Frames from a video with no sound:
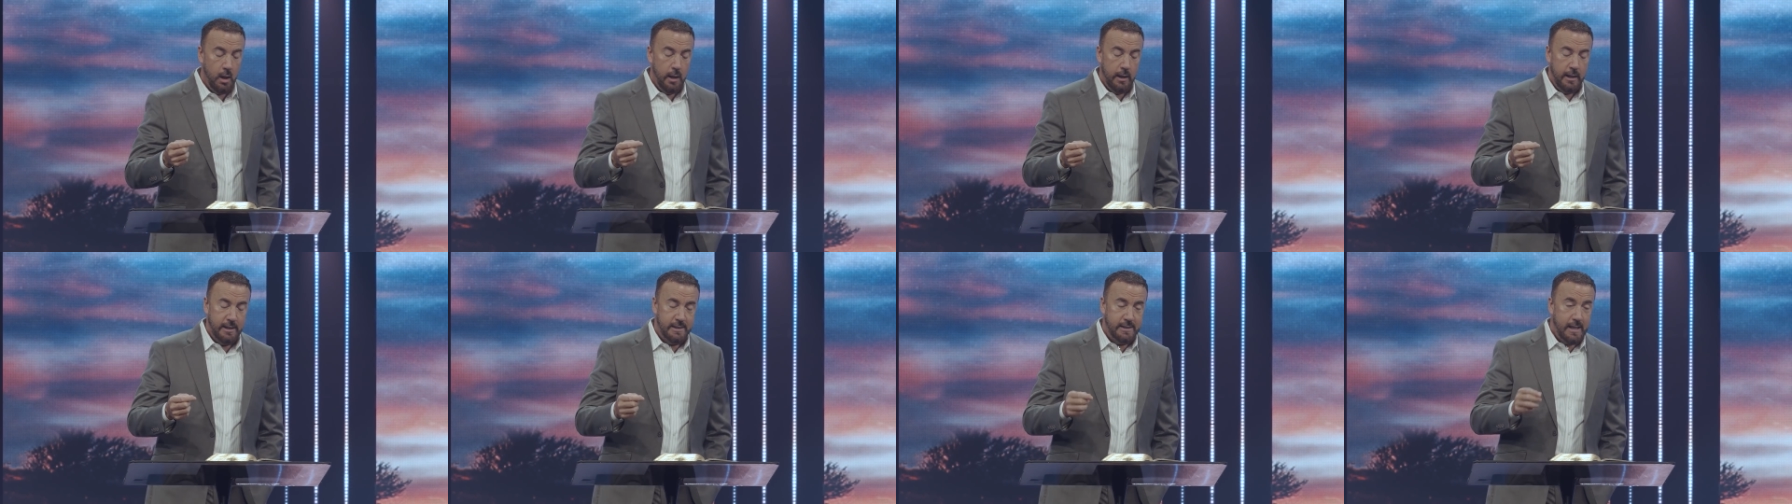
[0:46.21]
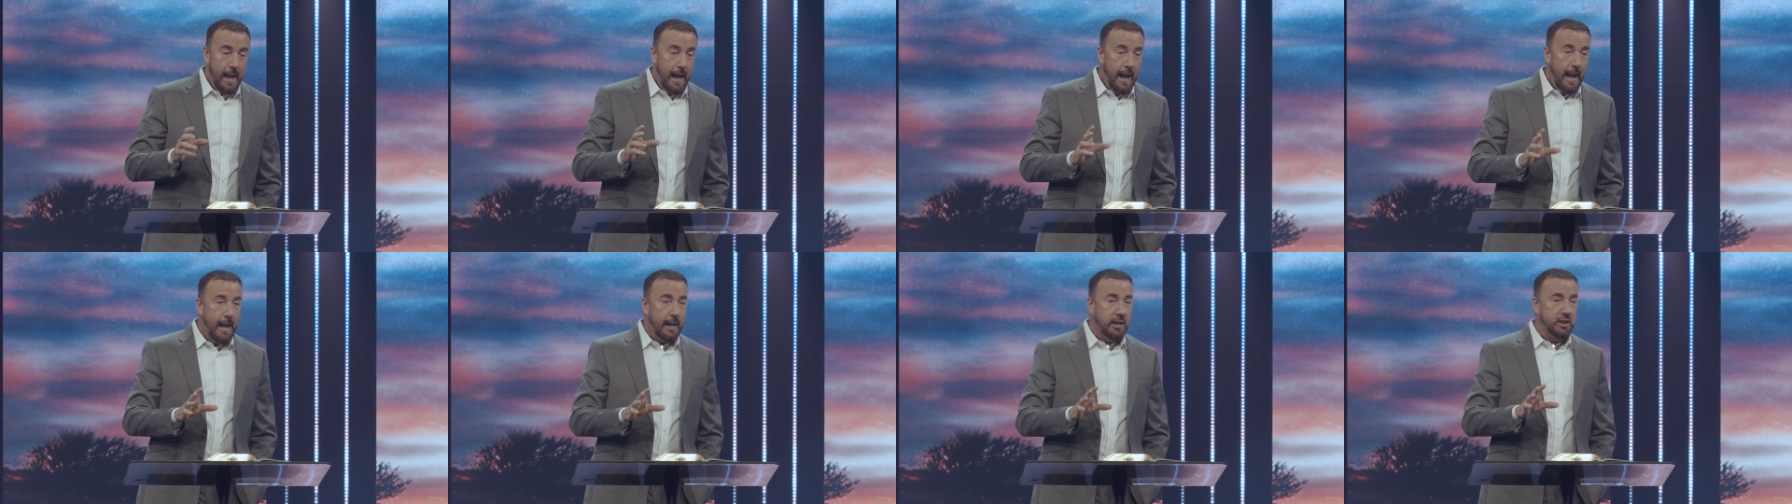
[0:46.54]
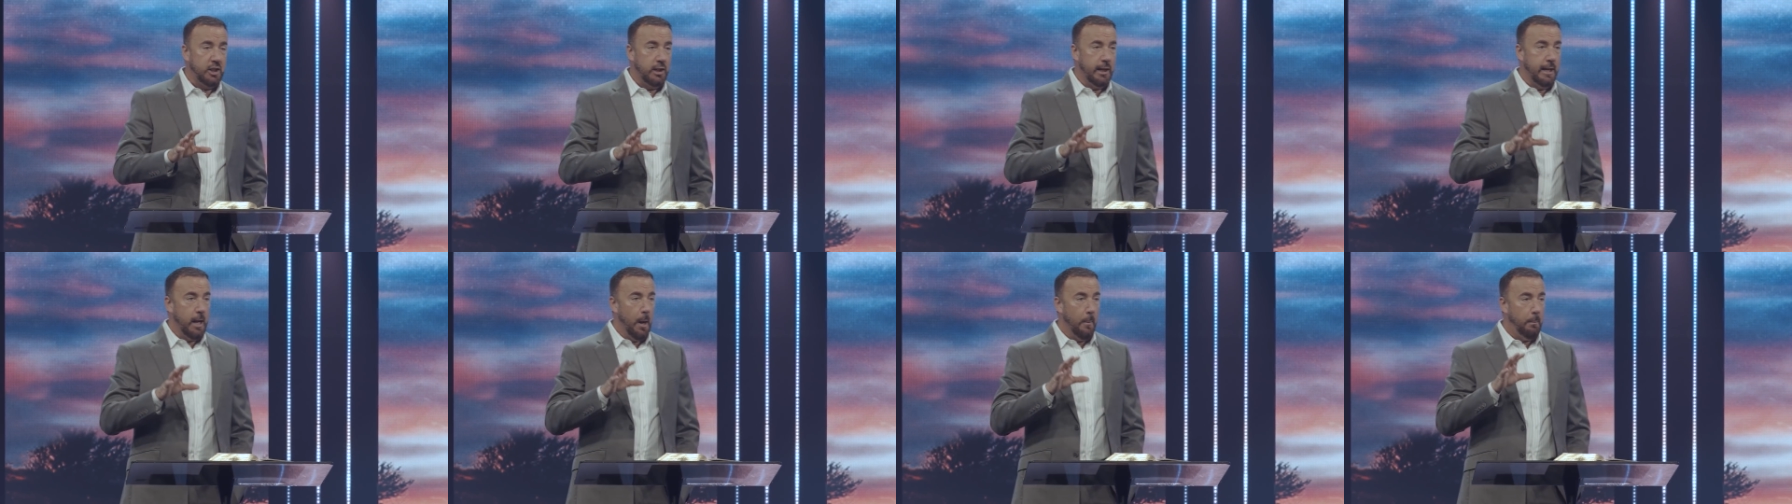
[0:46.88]
is
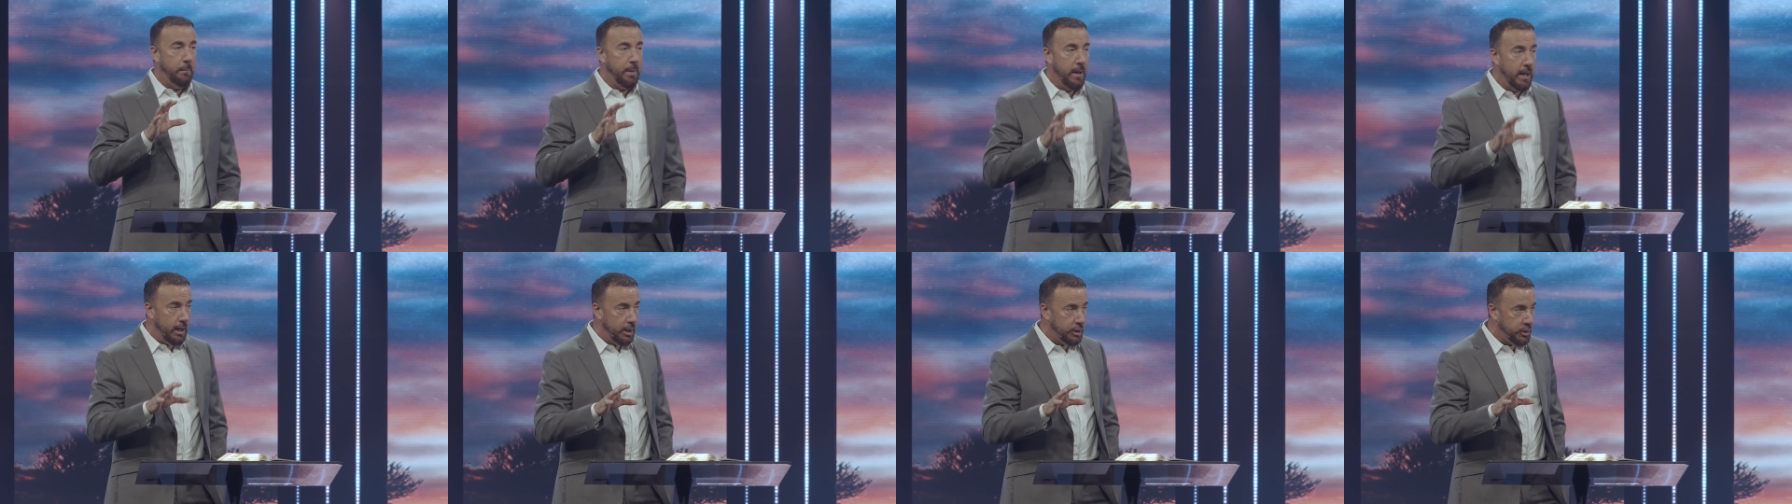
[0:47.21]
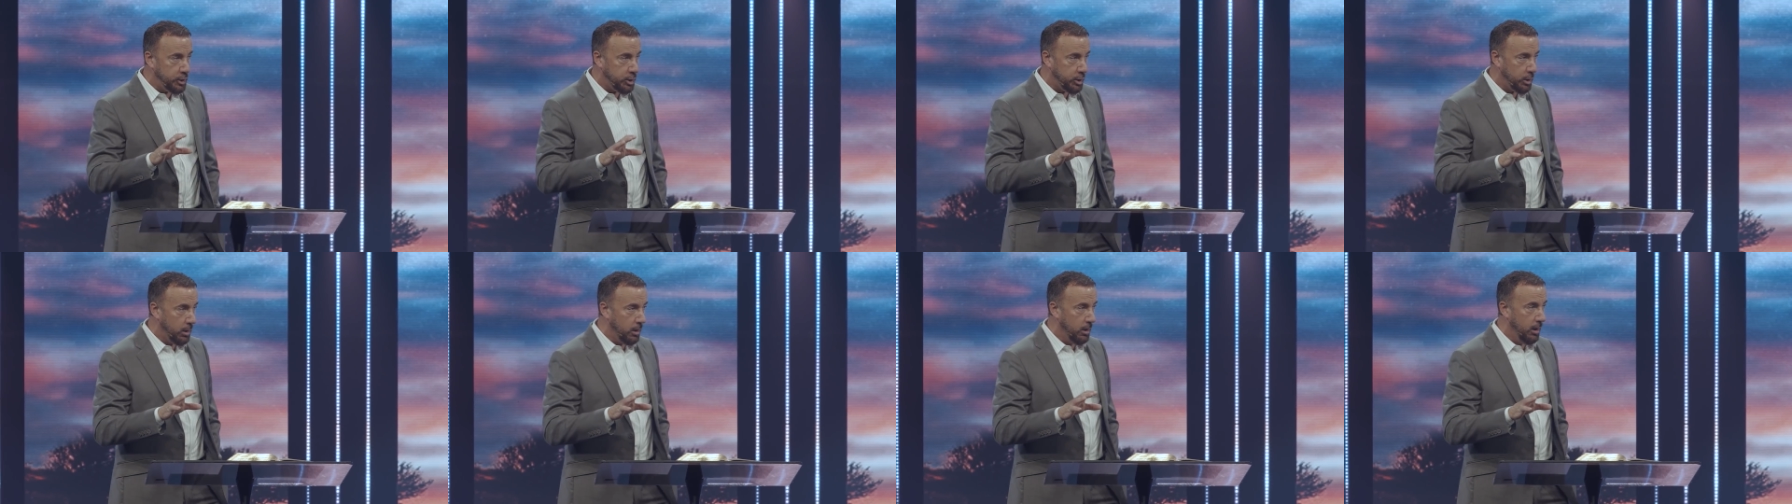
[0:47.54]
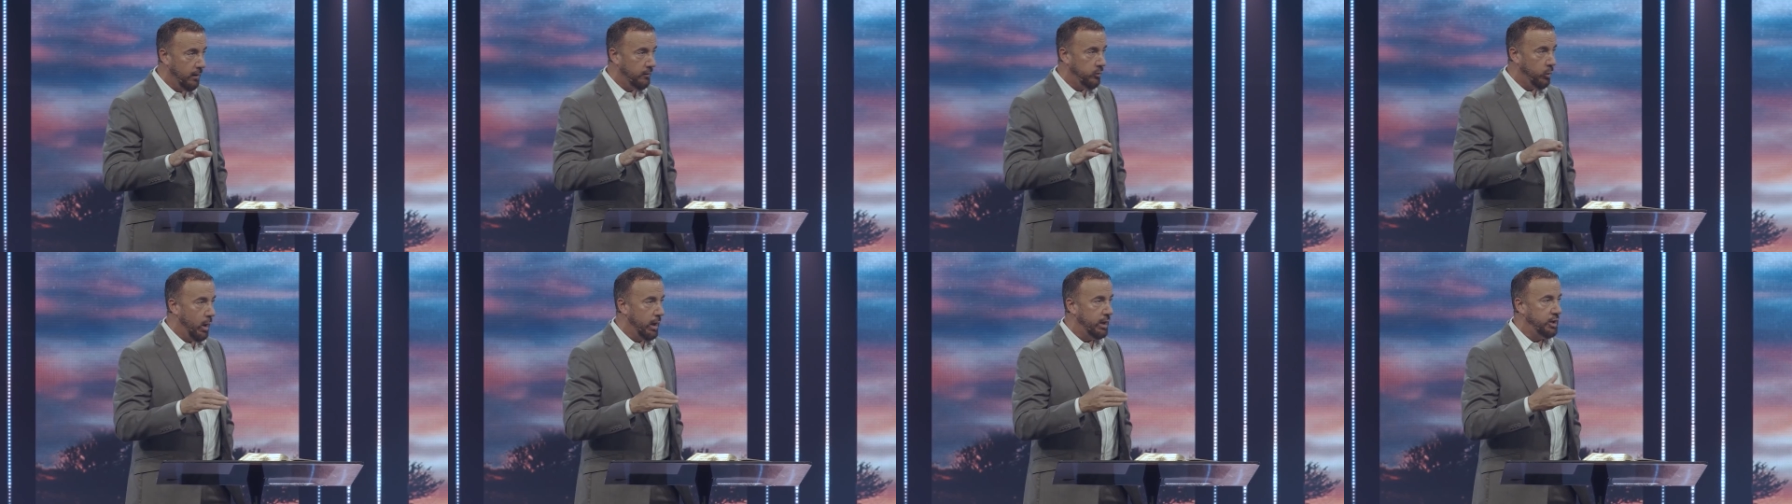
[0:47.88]
actually a picture
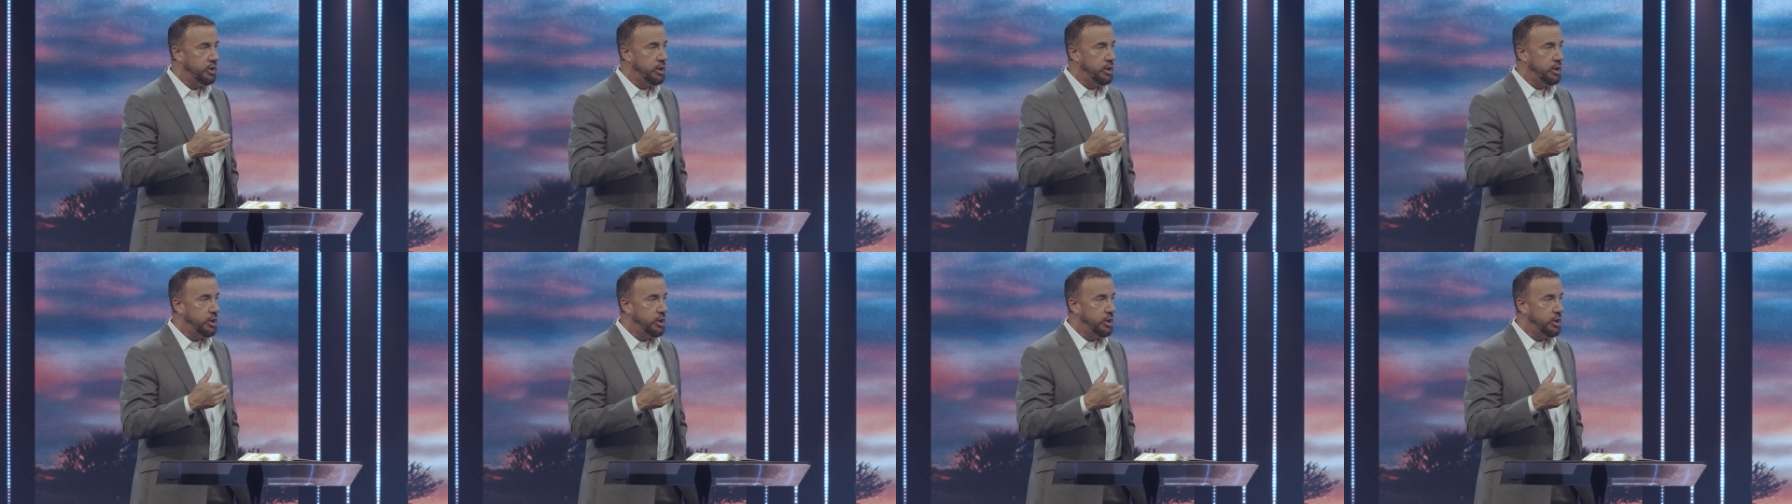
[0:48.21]
of what